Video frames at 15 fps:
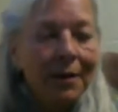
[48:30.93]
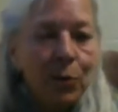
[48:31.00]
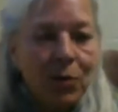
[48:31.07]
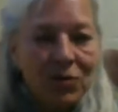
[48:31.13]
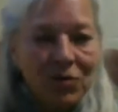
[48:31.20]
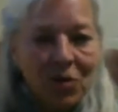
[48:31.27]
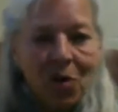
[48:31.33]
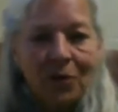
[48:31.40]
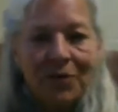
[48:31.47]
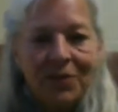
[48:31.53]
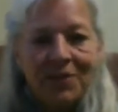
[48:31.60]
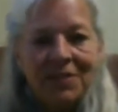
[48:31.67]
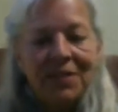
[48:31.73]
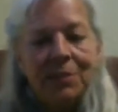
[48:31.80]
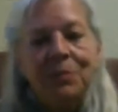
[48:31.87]
resolve the
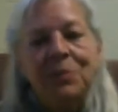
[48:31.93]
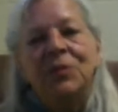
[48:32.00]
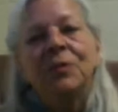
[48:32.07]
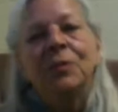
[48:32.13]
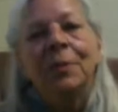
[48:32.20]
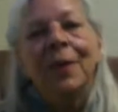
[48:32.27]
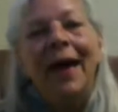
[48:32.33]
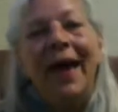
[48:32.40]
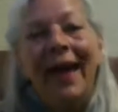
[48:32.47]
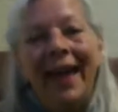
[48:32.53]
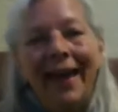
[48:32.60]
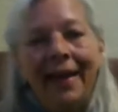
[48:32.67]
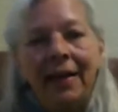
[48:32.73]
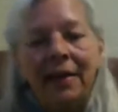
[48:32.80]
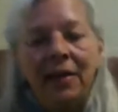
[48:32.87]
symptom
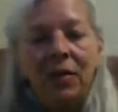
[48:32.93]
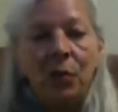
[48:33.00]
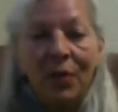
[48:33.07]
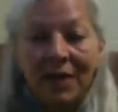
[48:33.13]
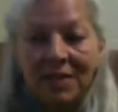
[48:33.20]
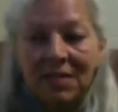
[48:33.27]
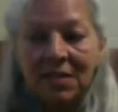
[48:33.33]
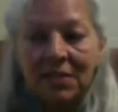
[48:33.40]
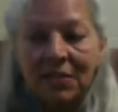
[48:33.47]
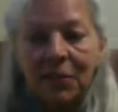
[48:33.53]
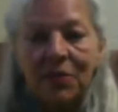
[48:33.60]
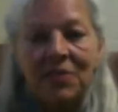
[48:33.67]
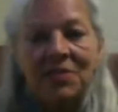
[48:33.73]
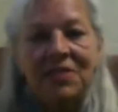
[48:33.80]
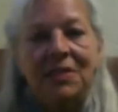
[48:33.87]
and the reason for
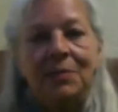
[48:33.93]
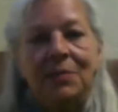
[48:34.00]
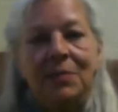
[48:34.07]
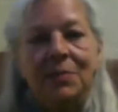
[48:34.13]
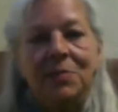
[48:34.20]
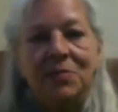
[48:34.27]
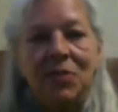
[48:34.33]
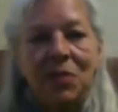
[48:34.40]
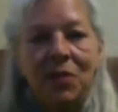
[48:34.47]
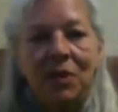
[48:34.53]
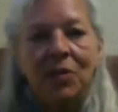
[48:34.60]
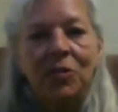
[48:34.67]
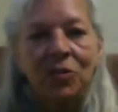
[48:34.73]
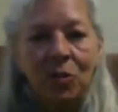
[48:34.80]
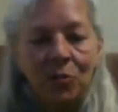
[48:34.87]
the symptom so that
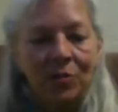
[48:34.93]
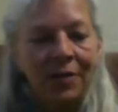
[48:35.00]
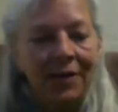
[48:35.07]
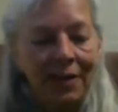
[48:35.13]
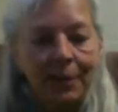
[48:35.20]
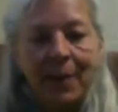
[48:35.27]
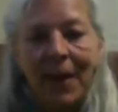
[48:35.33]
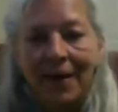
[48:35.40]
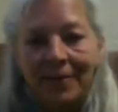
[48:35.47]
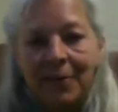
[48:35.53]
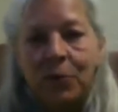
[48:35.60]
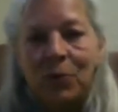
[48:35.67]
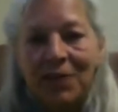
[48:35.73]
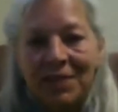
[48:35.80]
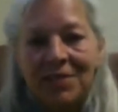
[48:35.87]
you don't keep having
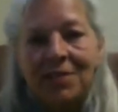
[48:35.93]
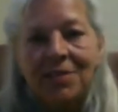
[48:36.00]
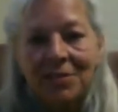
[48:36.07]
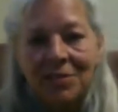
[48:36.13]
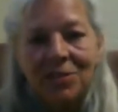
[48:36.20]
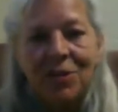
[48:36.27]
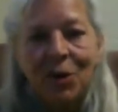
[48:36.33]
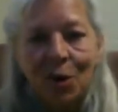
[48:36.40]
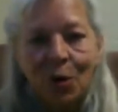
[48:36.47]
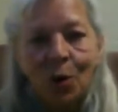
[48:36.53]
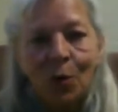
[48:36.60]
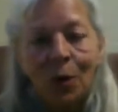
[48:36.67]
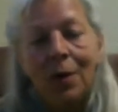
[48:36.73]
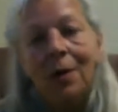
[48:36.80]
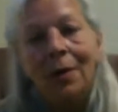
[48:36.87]
reasons to
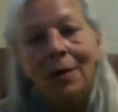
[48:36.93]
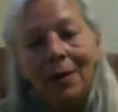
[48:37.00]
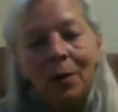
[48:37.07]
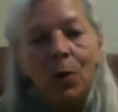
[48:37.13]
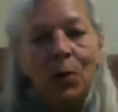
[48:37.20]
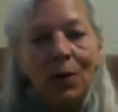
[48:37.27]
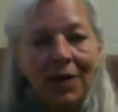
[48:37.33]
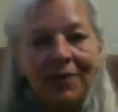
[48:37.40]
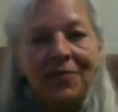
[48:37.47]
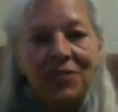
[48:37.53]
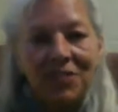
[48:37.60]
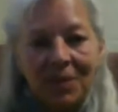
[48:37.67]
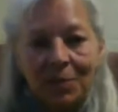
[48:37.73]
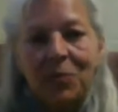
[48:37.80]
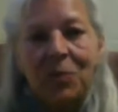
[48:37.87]
go relieve
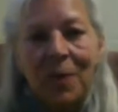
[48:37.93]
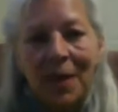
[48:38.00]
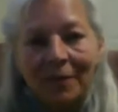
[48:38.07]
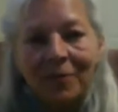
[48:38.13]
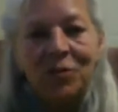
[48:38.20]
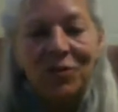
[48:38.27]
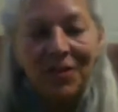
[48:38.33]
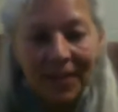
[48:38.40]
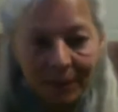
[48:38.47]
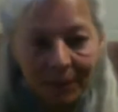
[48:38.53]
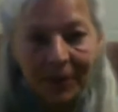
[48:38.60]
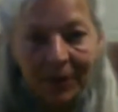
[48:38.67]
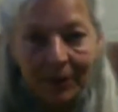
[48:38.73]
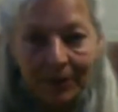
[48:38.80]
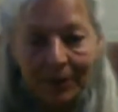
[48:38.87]
symptom after
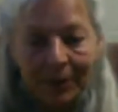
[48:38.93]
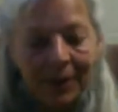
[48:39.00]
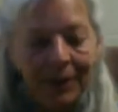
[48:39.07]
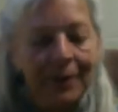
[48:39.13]
symptom,